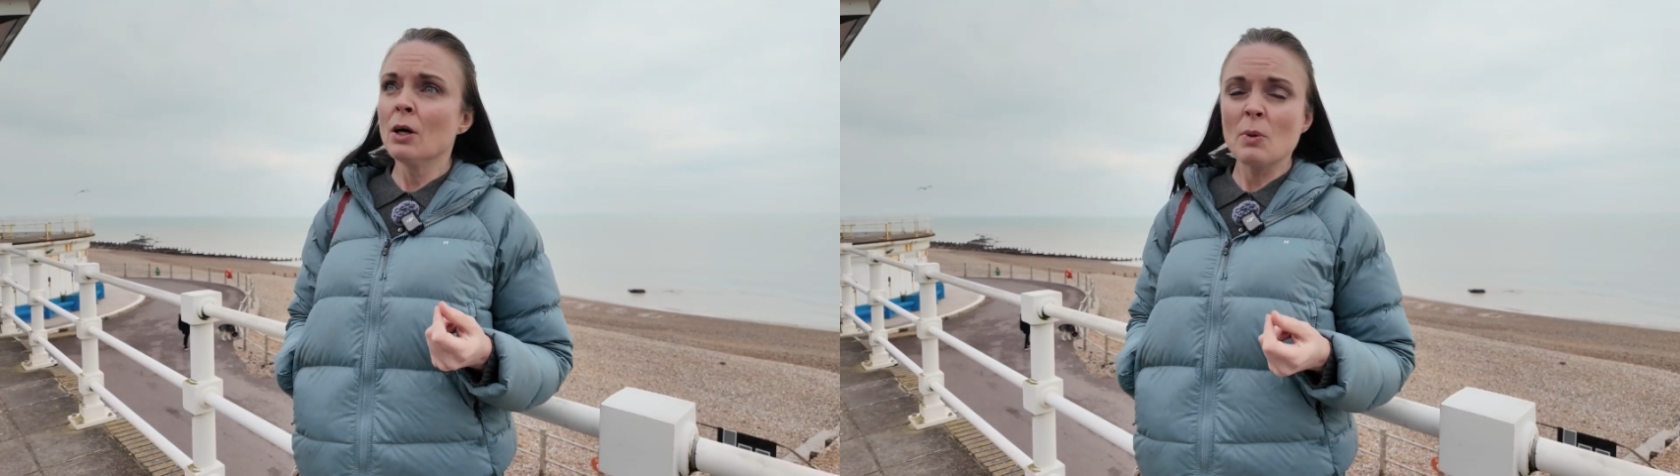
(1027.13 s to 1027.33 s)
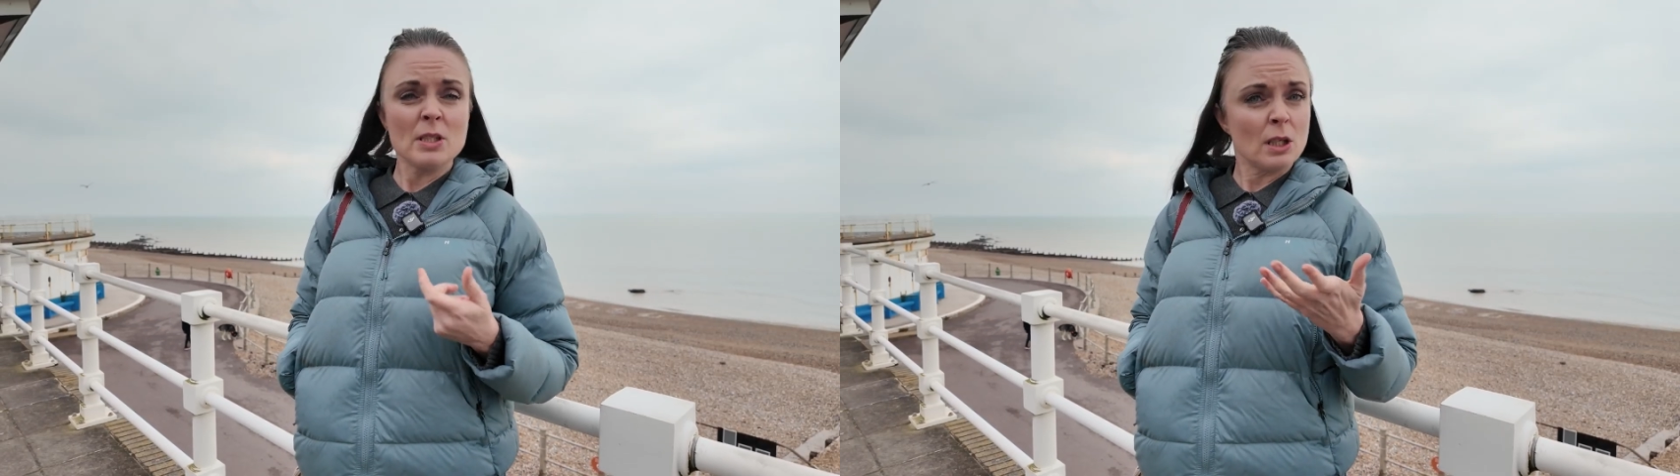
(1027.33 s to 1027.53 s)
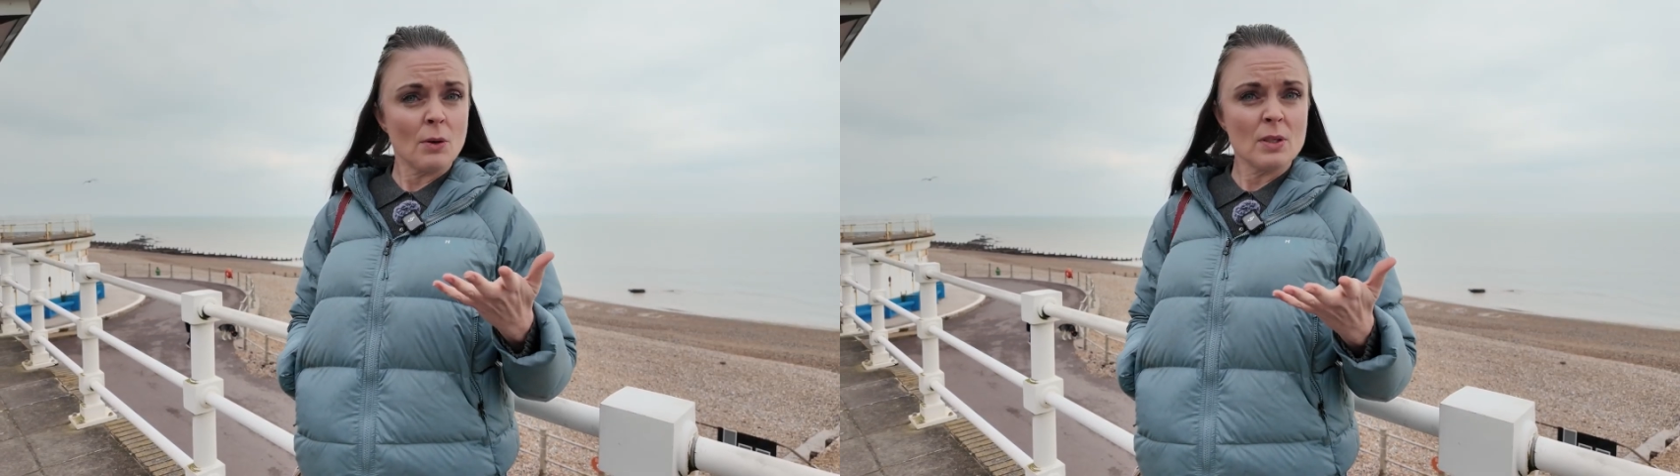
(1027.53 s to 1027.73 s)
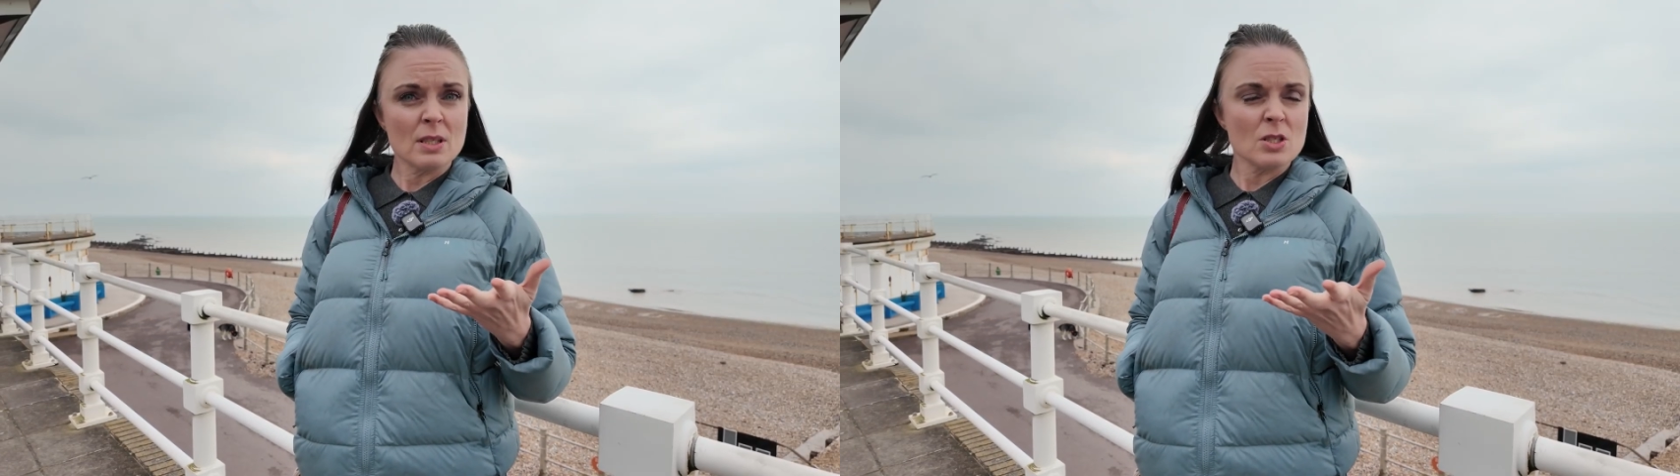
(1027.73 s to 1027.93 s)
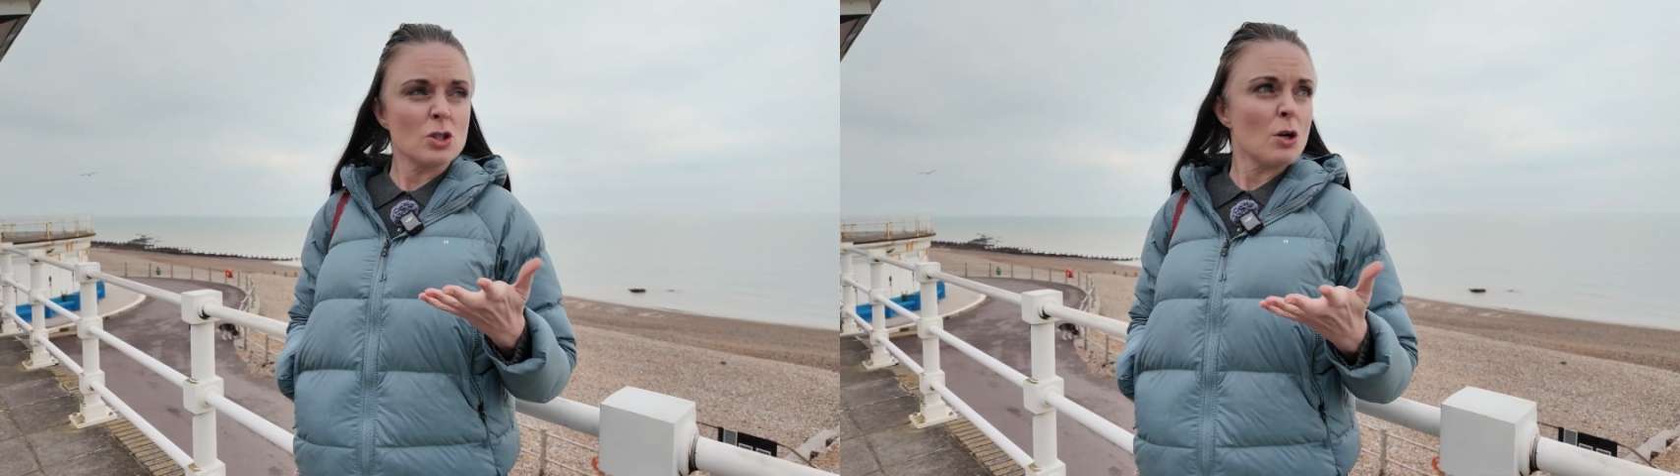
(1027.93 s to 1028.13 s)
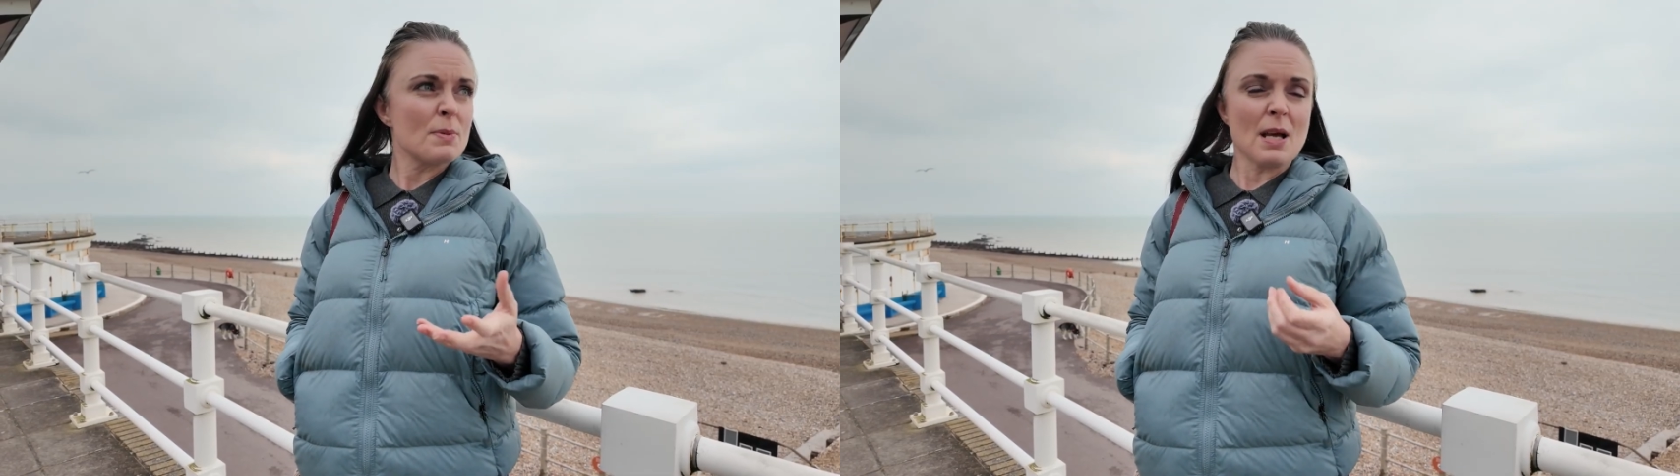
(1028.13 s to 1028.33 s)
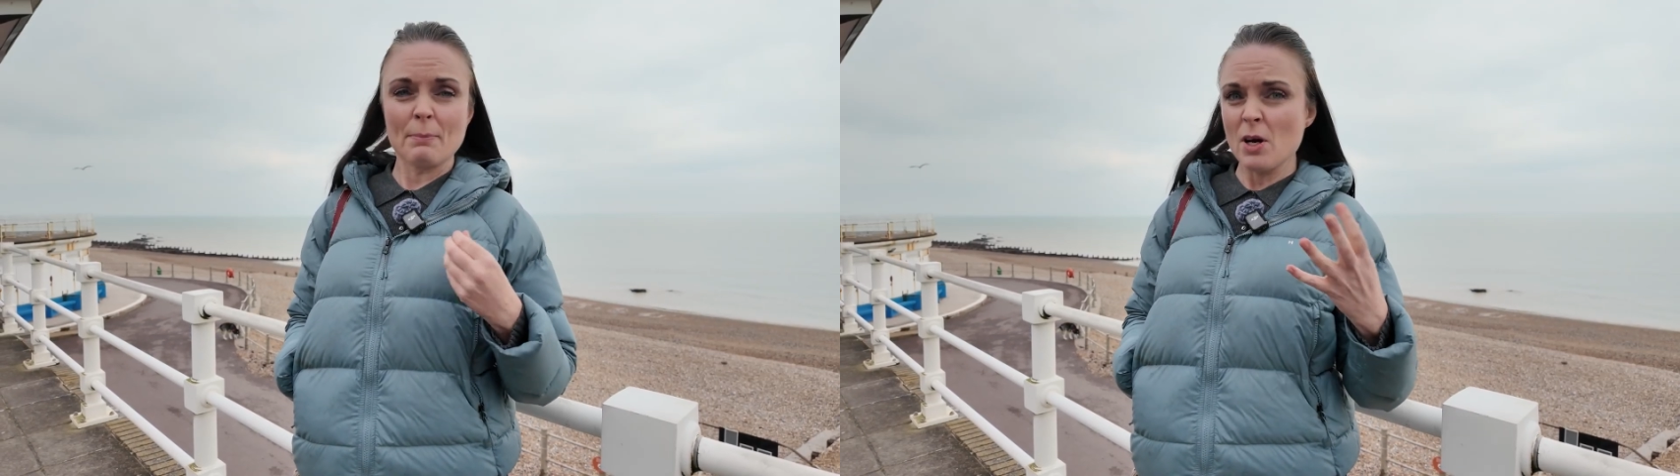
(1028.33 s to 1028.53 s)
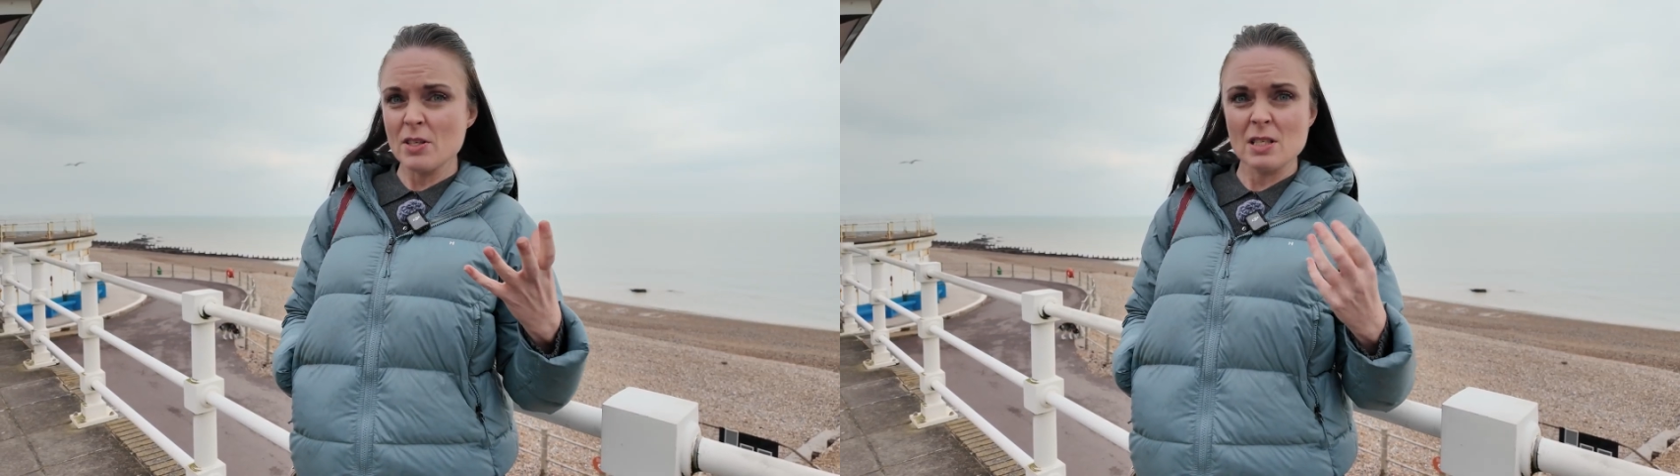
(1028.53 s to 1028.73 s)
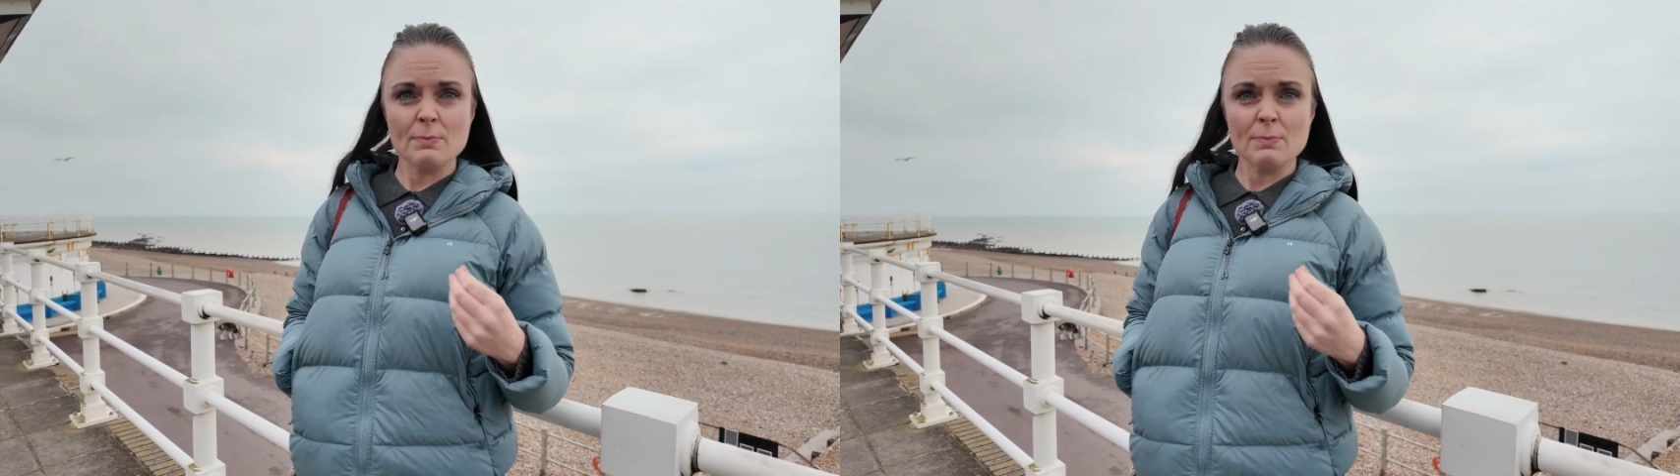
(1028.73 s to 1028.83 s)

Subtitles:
when you go into the shops like Marks and